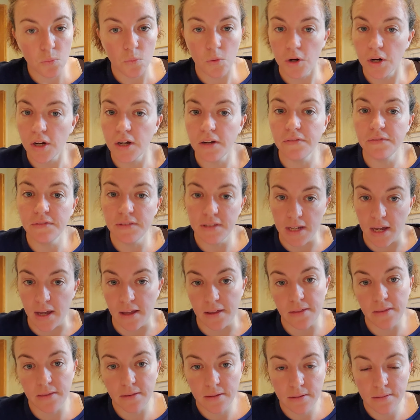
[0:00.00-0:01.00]
work of
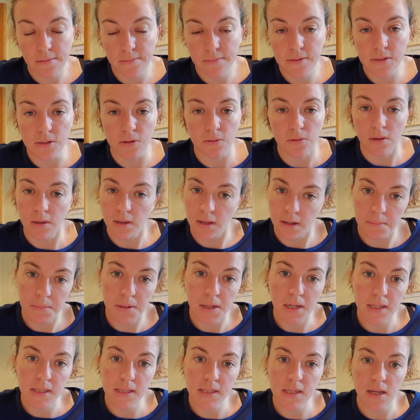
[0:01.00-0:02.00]
death. So the
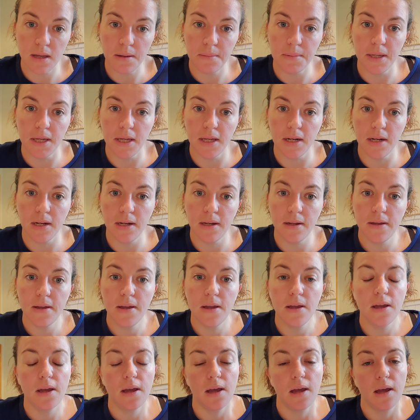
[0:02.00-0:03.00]
Lamanites come in
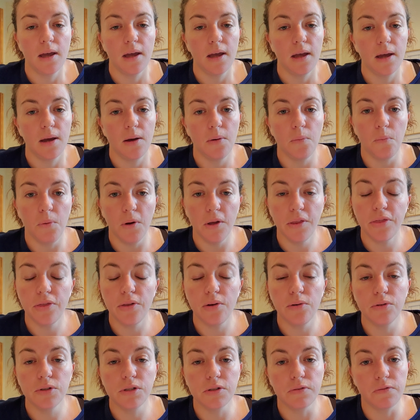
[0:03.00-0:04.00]
with
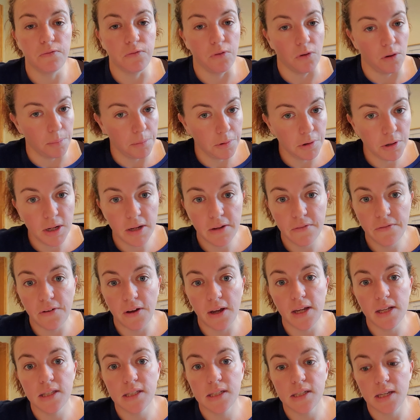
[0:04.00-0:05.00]
those former
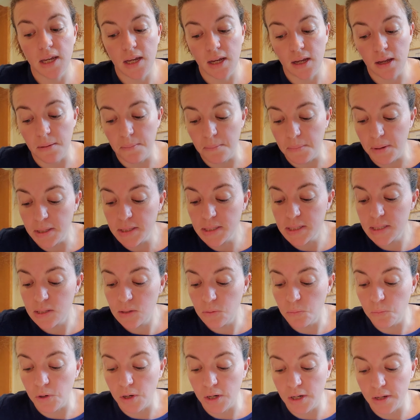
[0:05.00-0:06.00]
Nephites and commence the
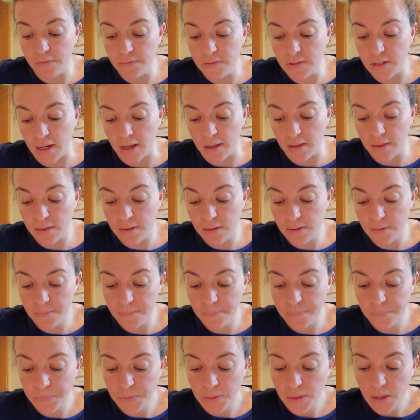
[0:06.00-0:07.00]
work of death.
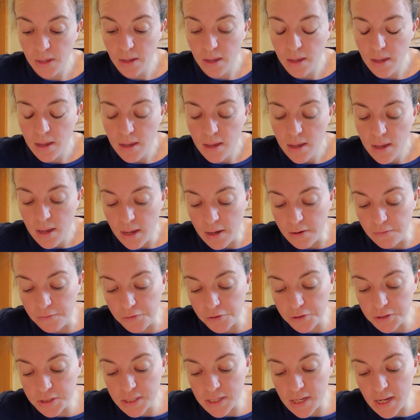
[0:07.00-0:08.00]
In
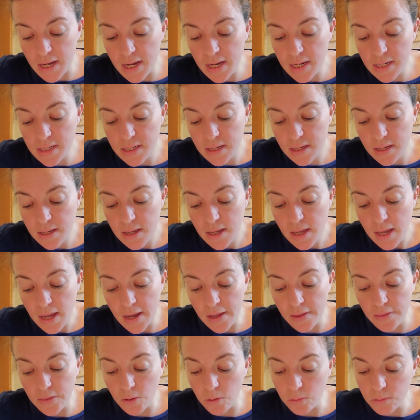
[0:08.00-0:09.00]
verse 8,
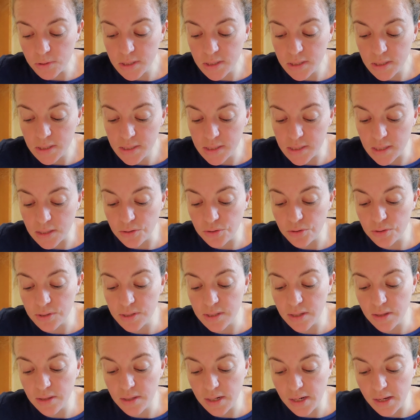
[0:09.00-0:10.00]
and those dissenters
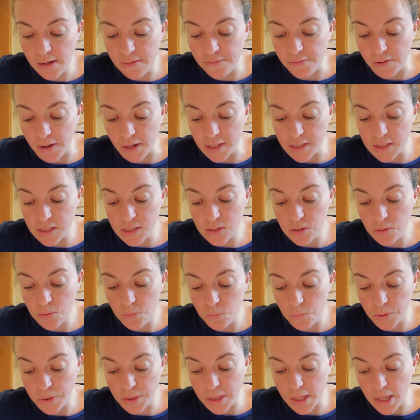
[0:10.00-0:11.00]
of the Nephites,
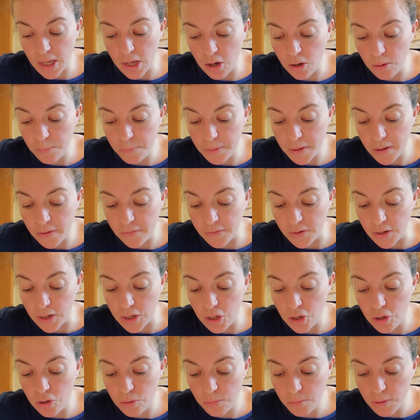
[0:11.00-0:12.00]
with the help of a
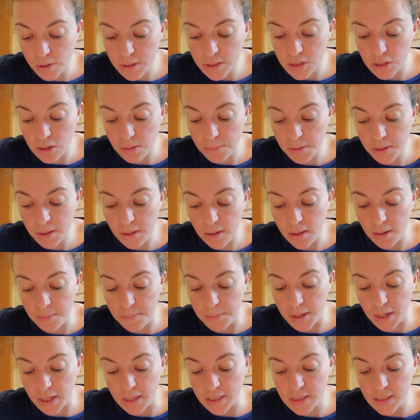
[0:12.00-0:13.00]
numerous army of the
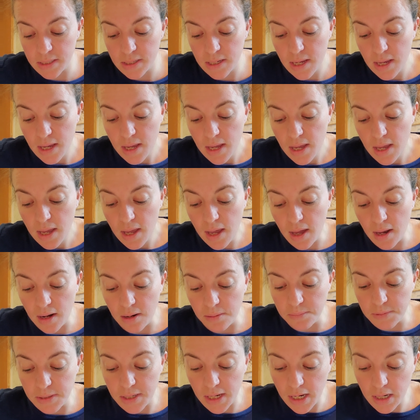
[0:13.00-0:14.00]
Lamanites, had
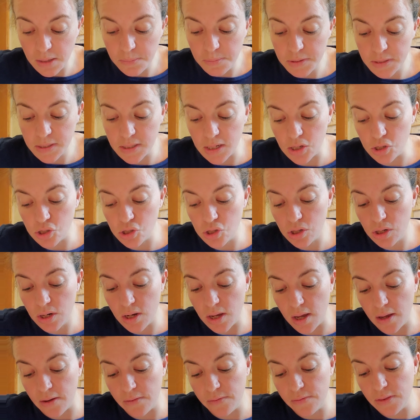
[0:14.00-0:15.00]
obtained possession
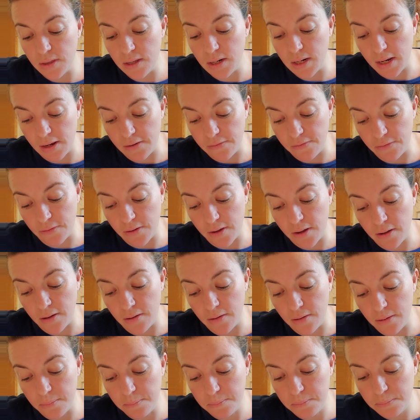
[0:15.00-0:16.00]
of
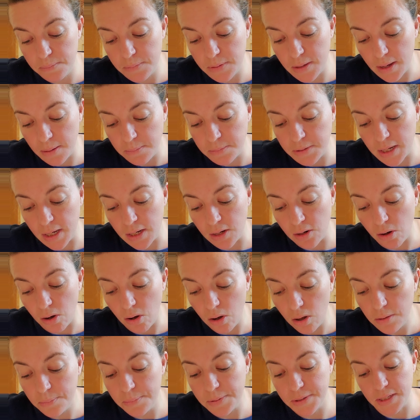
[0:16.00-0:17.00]
the obtained
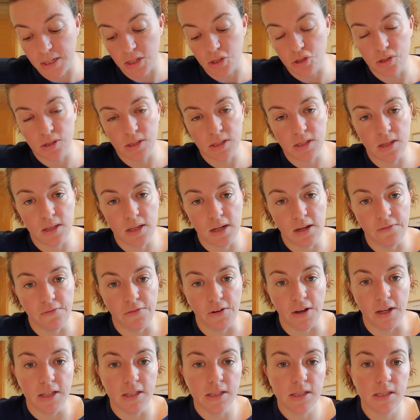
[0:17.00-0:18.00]
all the possessions of the
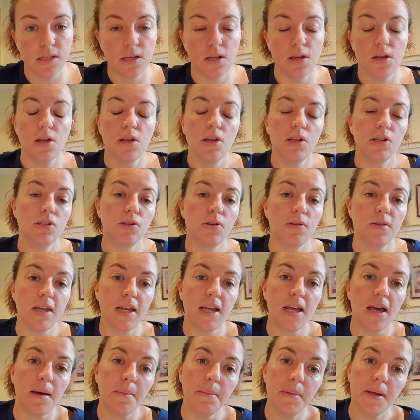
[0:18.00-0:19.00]
Nephites. So they
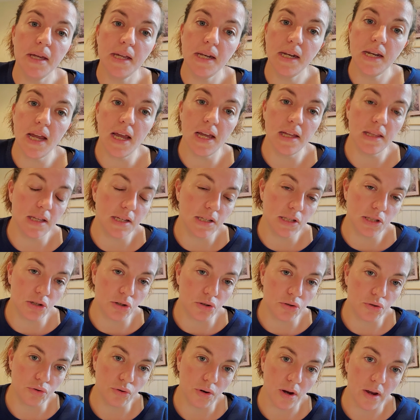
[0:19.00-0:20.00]
come in and they
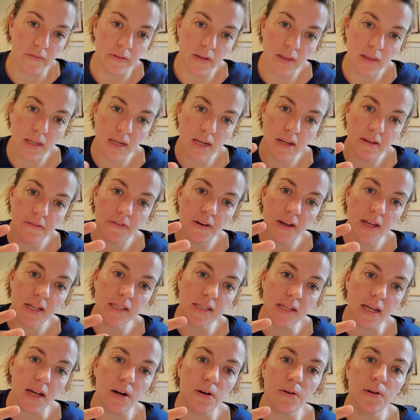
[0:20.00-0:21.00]
start driving the Nephites
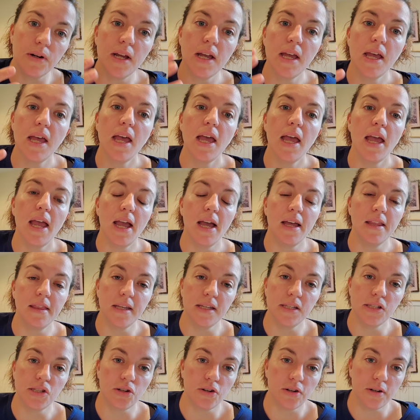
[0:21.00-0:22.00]
out, and they
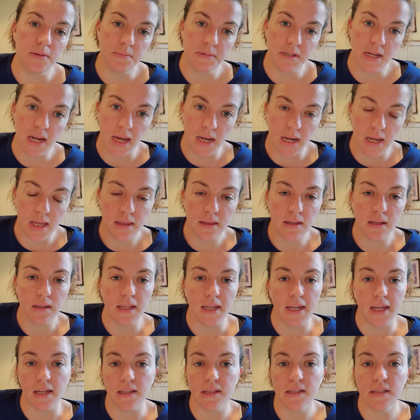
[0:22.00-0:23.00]
start obtaining the
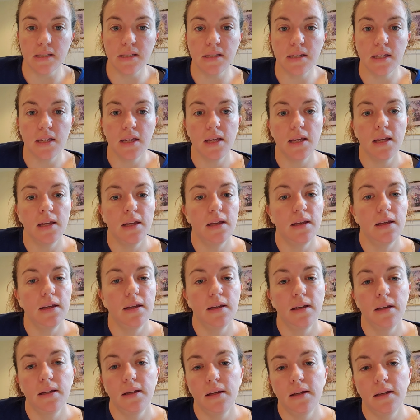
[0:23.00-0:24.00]
lands.
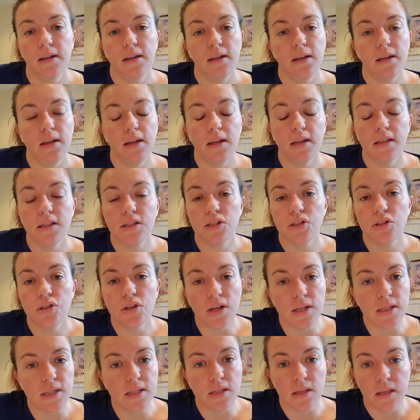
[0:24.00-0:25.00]
It's
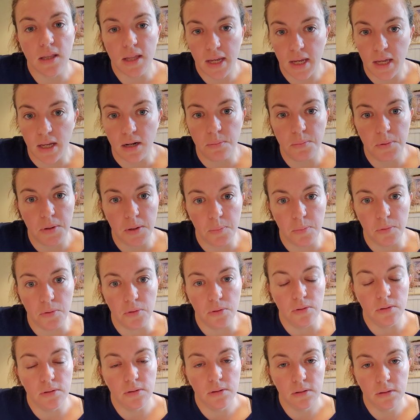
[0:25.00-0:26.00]
just land, people.
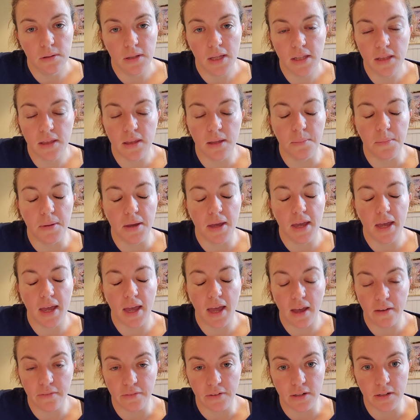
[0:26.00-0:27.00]
Let them
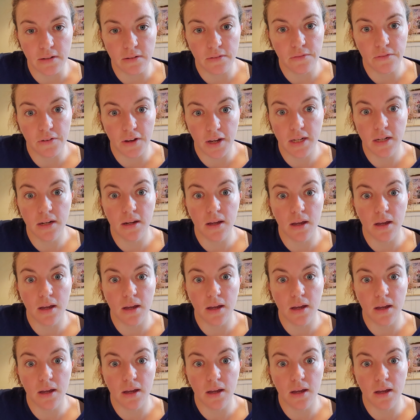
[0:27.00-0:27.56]
have it. Find